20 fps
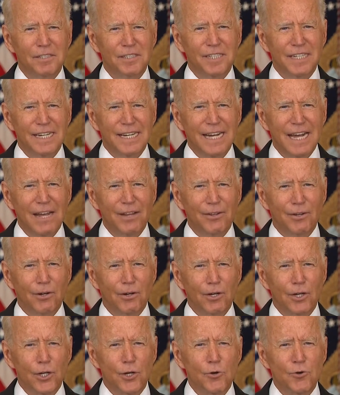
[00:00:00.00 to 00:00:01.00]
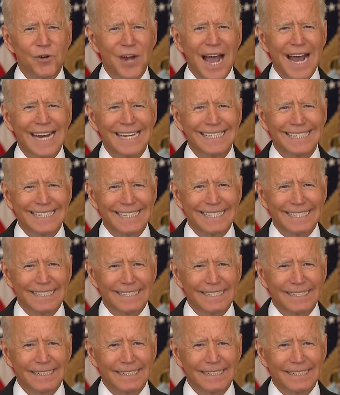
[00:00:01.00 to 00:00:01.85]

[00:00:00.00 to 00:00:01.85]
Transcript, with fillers: together, united.